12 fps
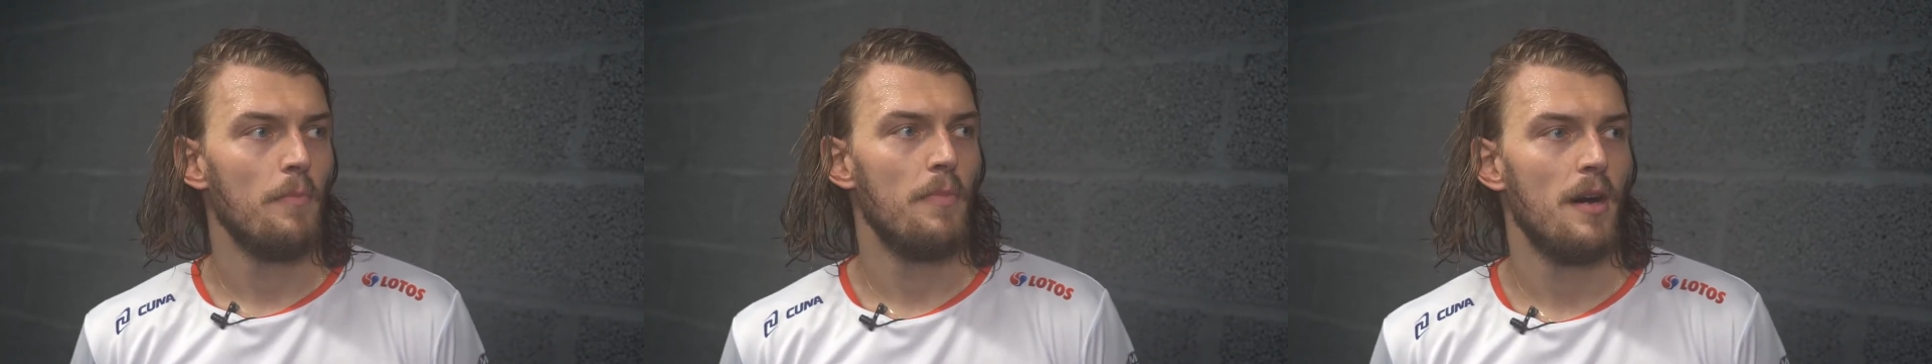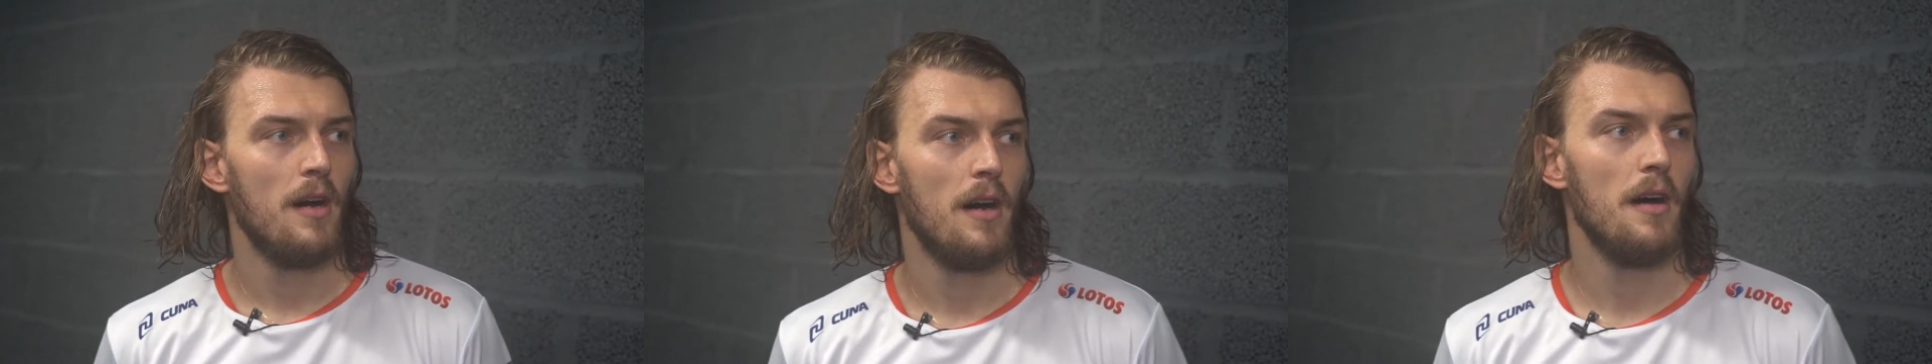
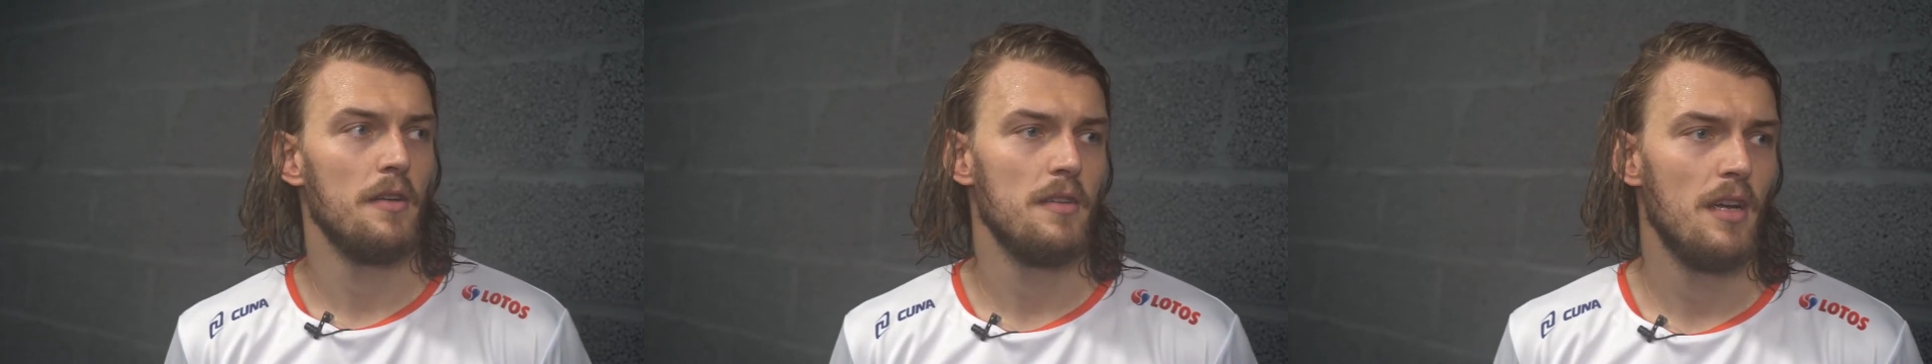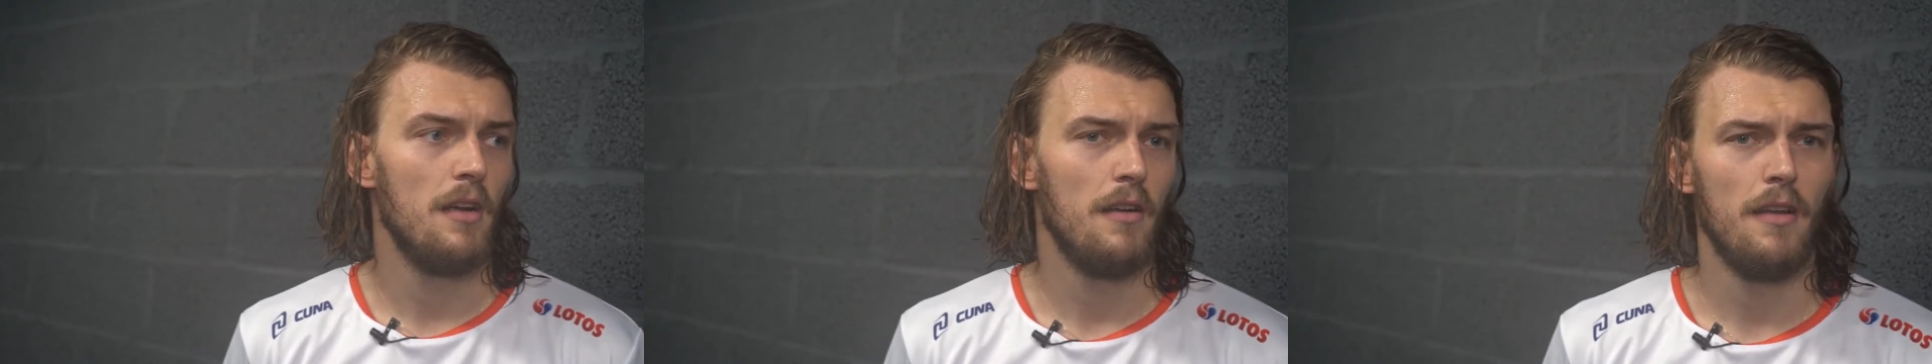but
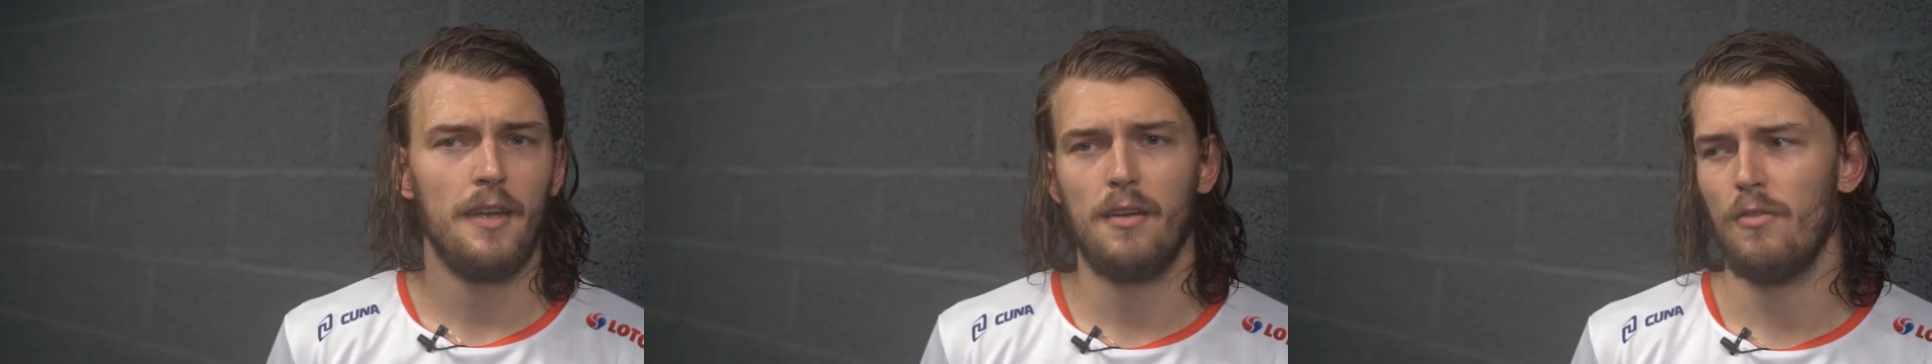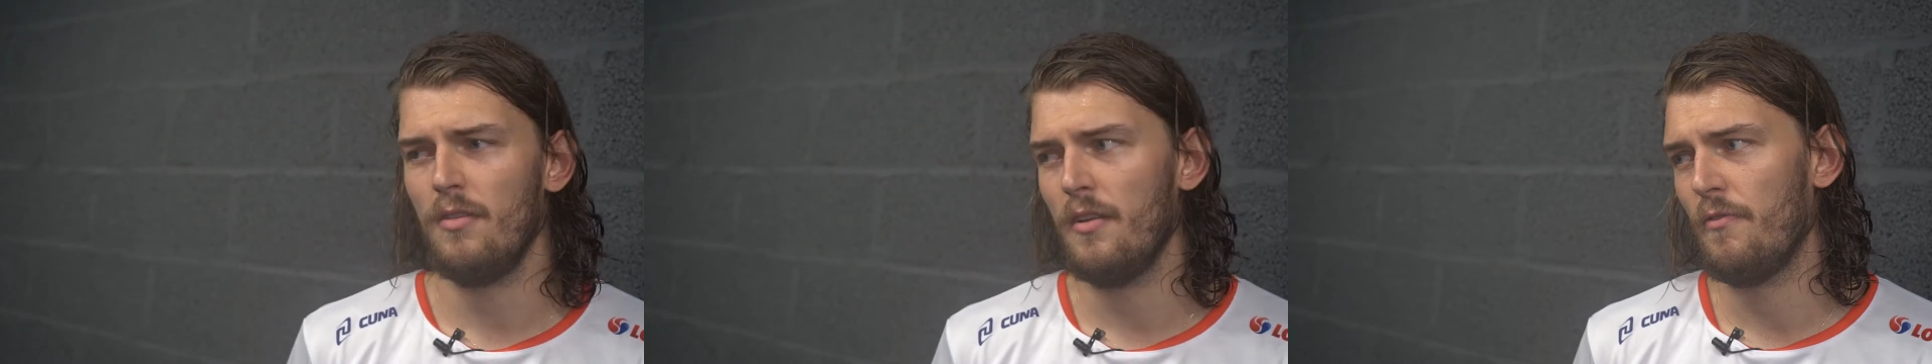
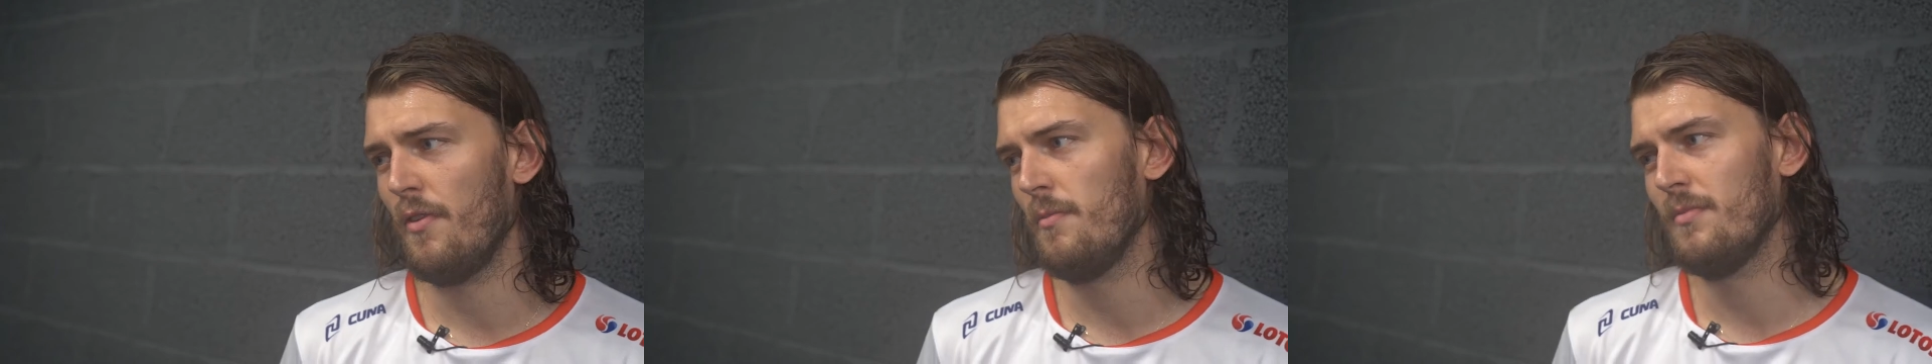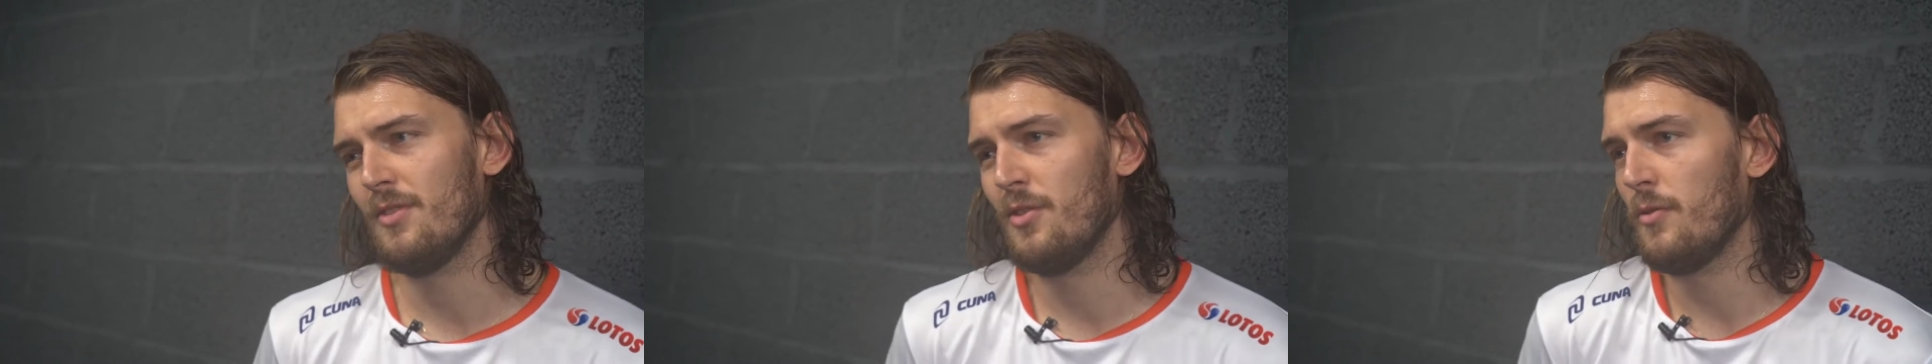like only from